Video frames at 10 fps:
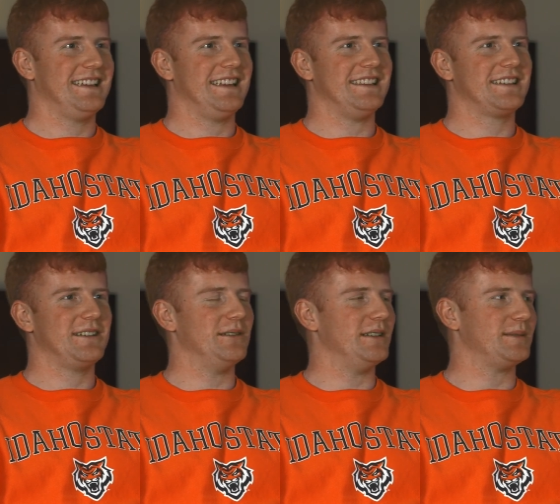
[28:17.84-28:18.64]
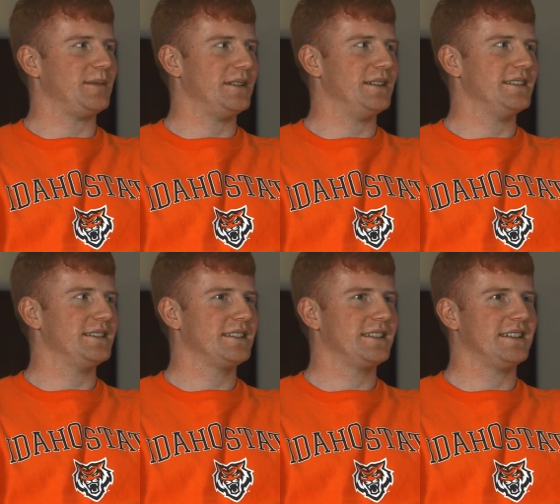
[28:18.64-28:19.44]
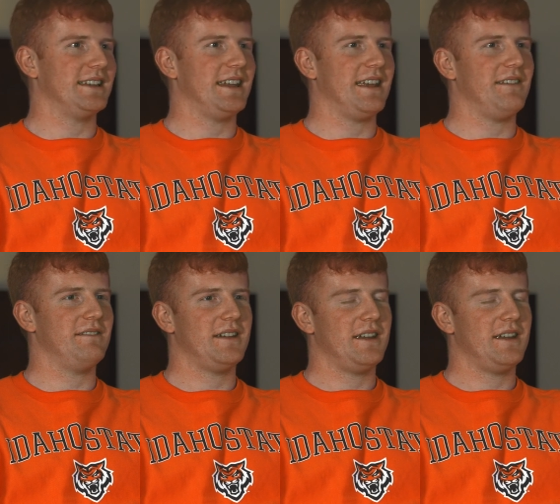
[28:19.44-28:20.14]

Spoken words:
it's a cool experience. And then